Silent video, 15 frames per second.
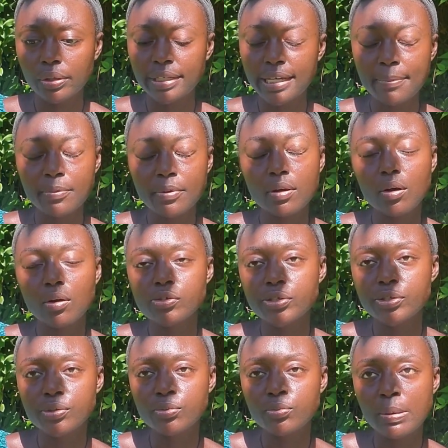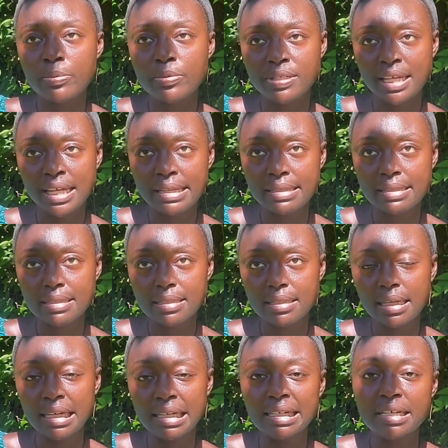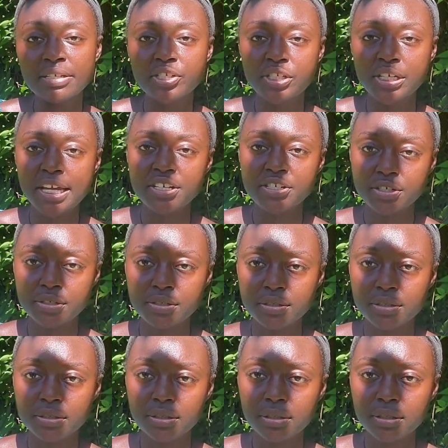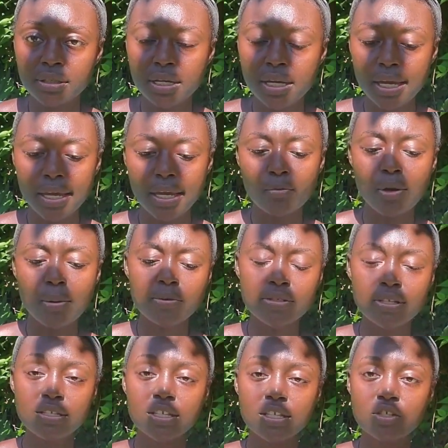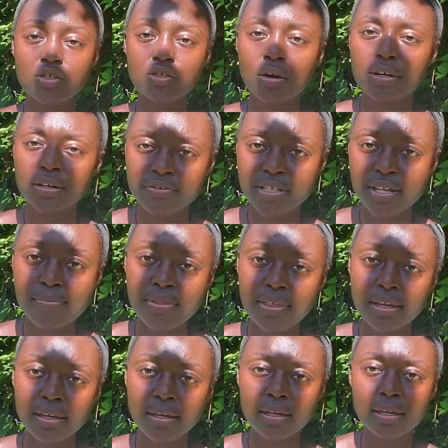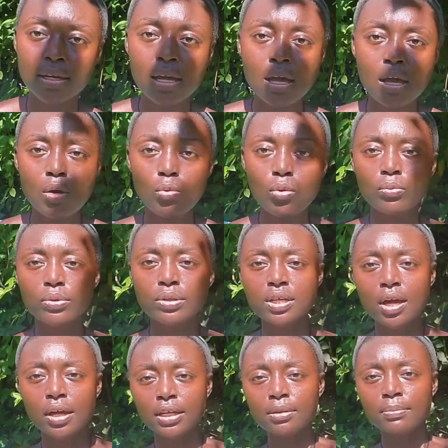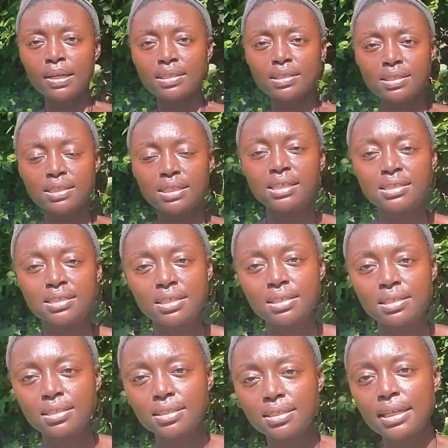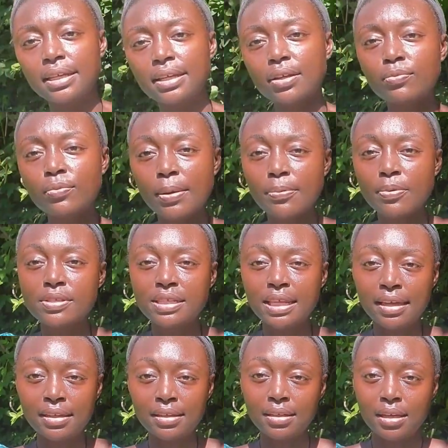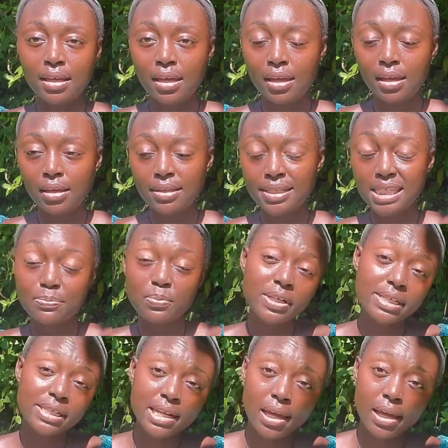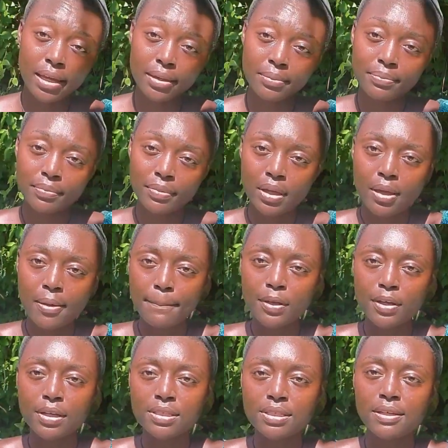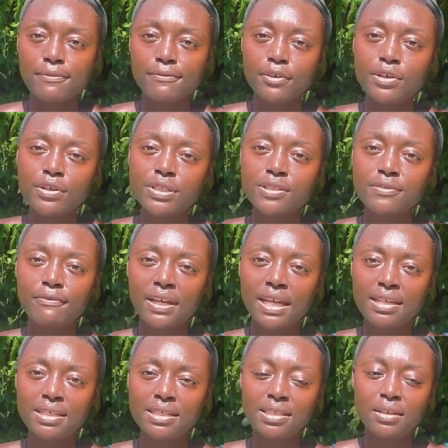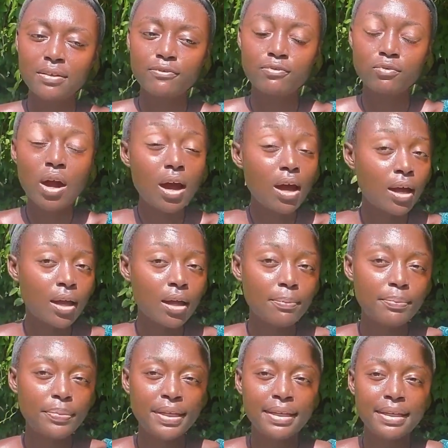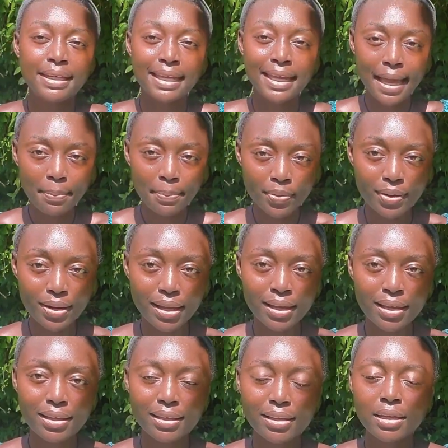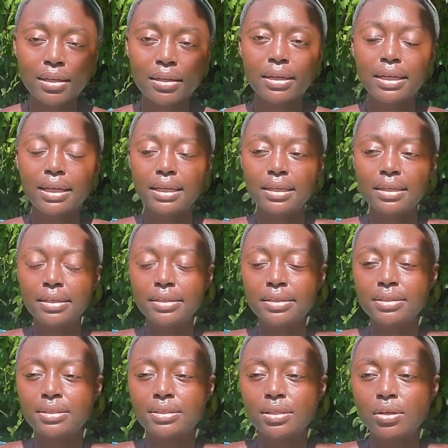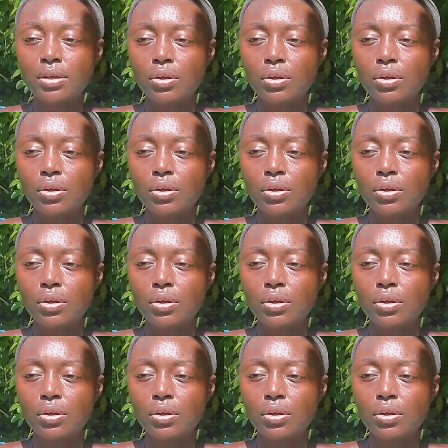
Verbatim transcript: Khepra also represents initiation. It represents a start of something. When we're talking about the seasons, it can represent springtime because the first phase of Ra being Khepra is